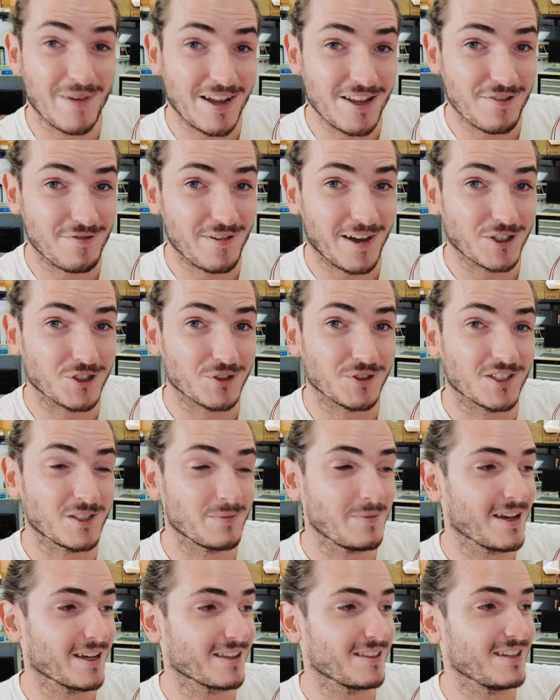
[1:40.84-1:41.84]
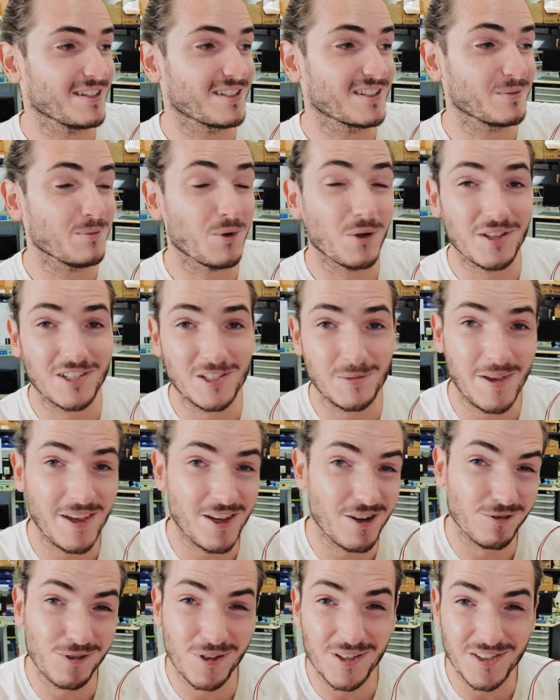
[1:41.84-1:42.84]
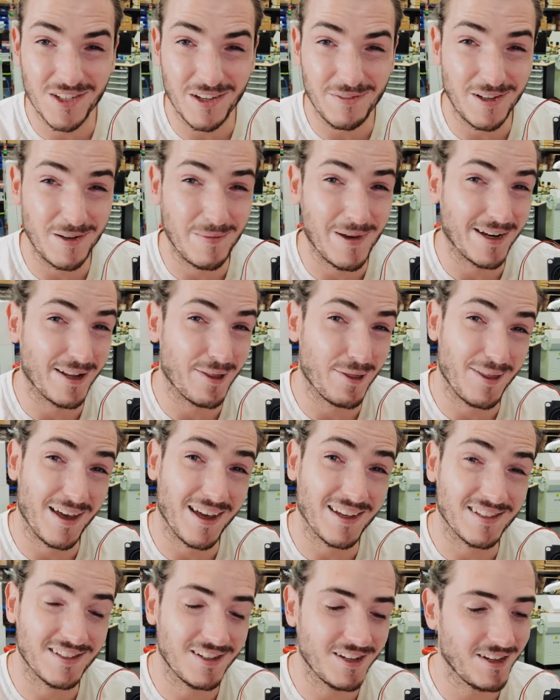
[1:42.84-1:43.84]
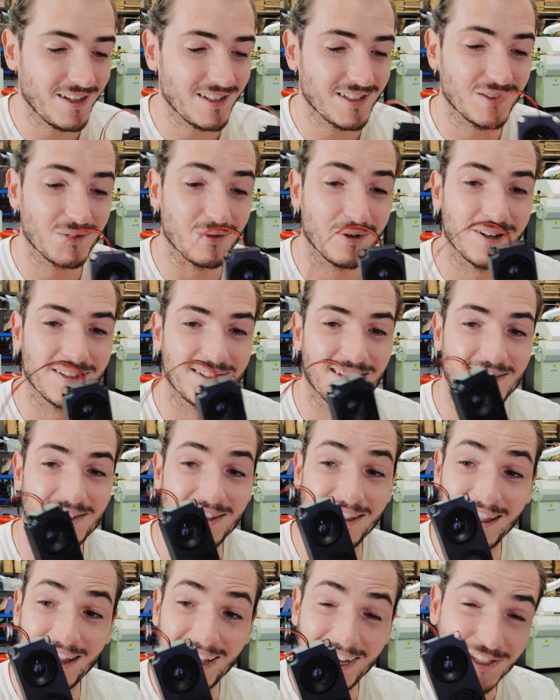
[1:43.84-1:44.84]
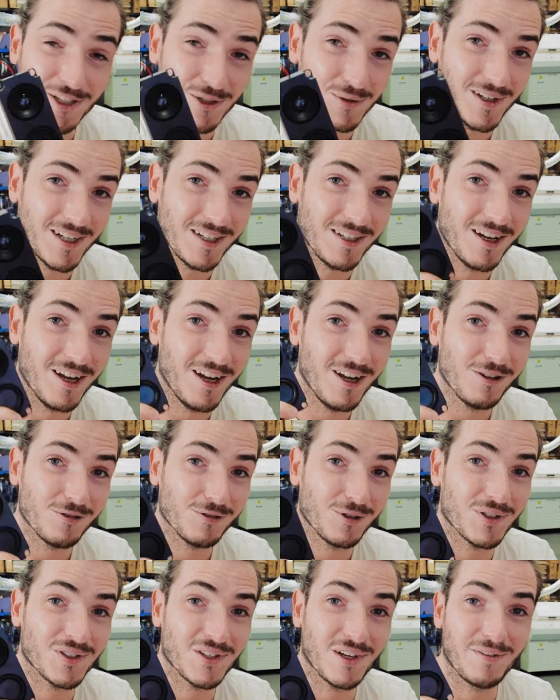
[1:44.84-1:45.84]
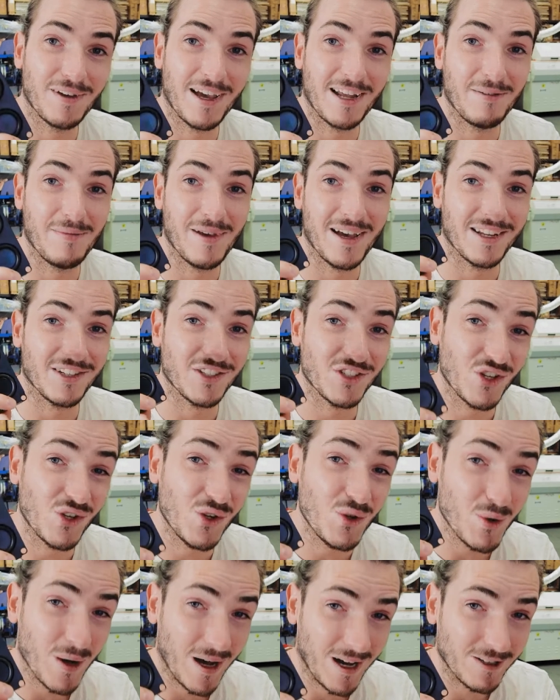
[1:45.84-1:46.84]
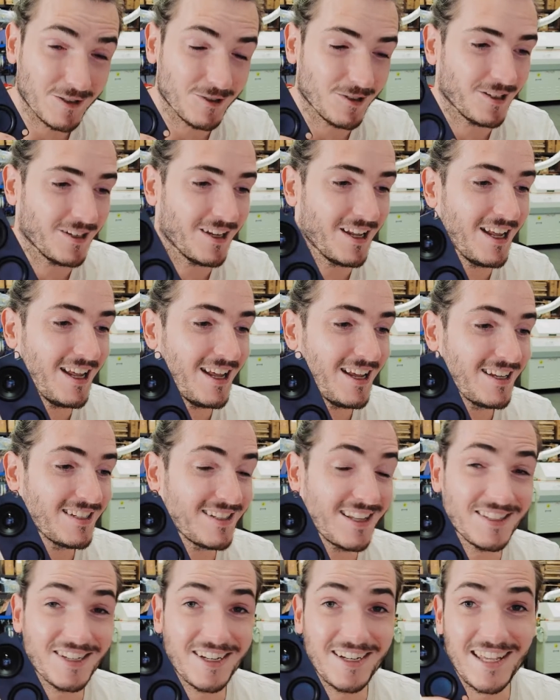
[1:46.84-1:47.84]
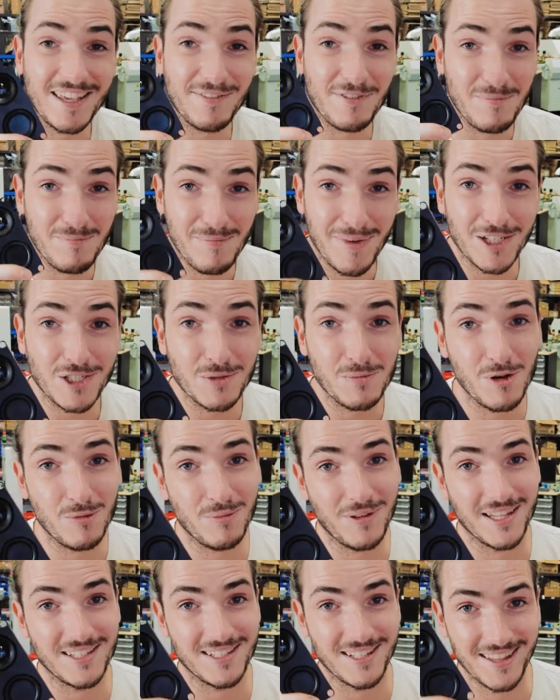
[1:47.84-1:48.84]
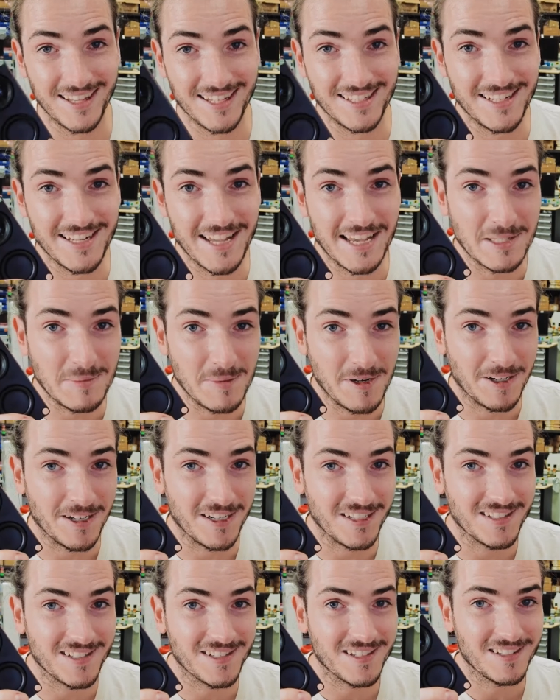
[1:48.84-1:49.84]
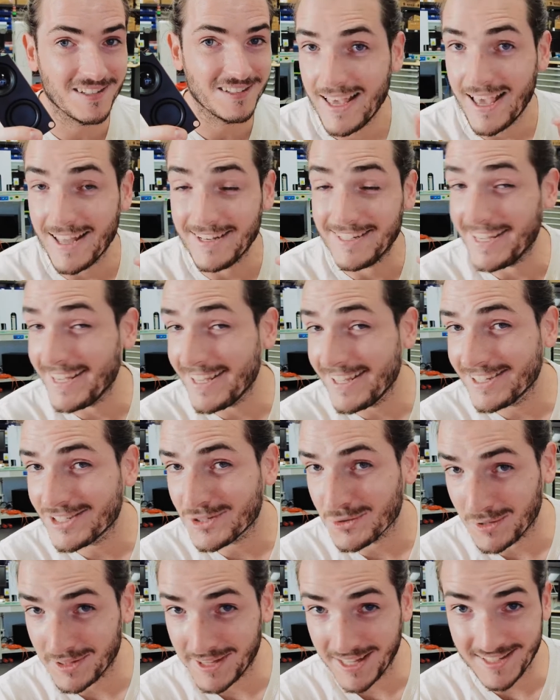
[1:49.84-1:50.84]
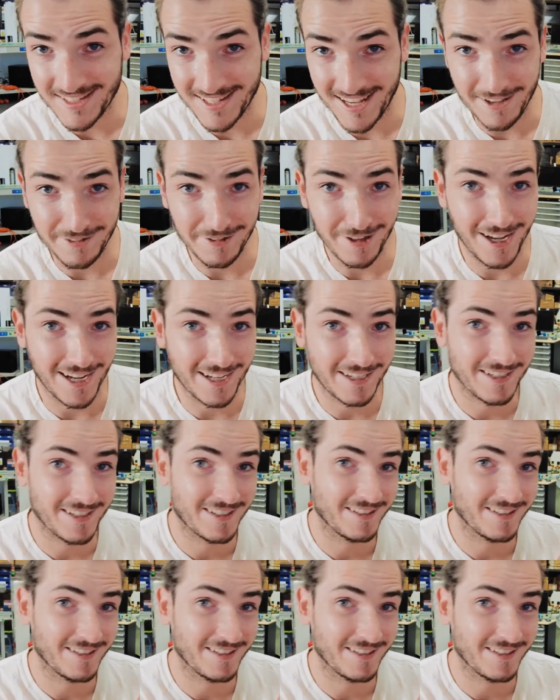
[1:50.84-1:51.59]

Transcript: manufacturer's spec, this smaller speaker rolls off at about 1000 Hz, whereas this larger one rolls off at about 200. So that's gonna give a much more pleasant listening experience. And here's what they sound like.